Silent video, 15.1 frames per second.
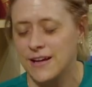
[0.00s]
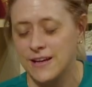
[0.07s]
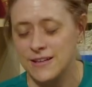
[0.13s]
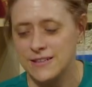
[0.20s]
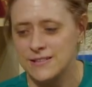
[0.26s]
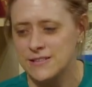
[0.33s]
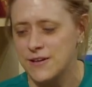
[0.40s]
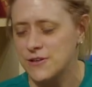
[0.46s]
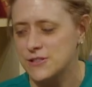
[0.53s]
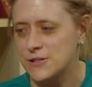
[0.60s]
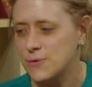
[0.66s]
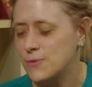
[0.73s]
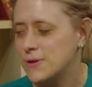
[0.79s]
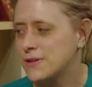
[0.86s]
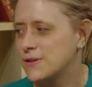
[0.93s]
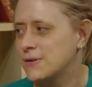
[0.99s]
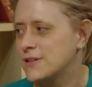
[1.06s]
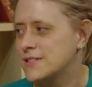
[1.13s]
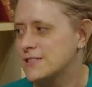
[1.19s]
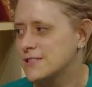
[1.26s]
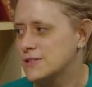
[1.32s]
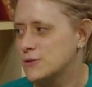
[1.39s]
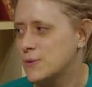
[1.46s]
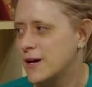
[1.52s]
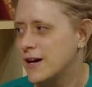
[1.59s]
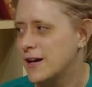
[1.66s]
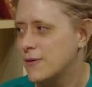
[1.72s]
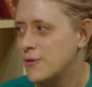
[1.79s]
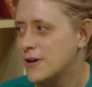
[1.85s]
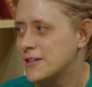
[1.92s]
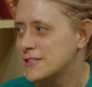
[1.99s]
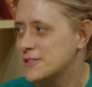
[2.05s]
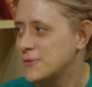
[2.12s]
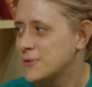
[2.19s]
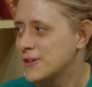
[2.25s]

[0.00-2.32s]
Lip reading: And it's also one of the reasons why I wanted to